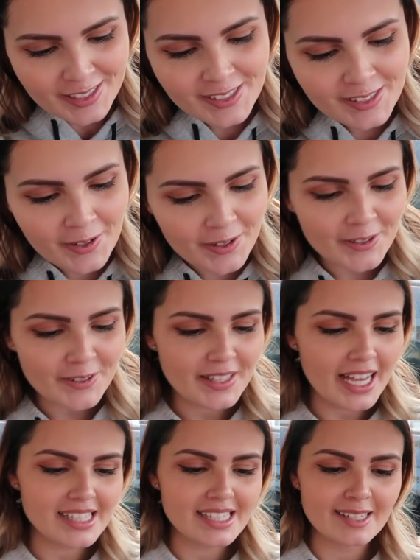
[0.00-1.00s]
so
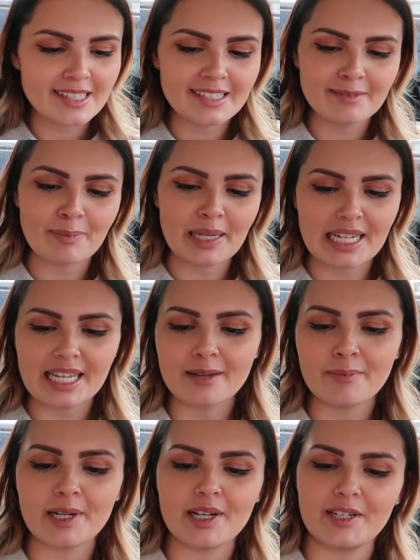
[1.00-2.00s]
that's a
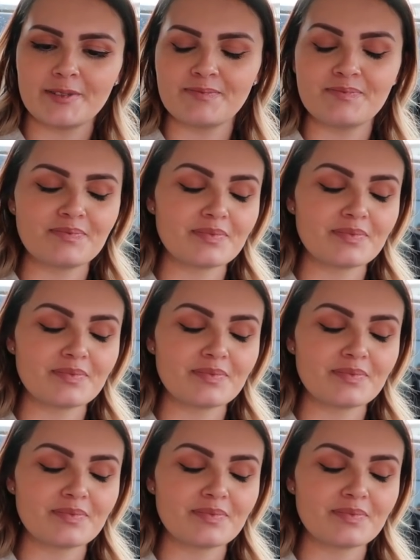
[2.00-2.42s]
pity but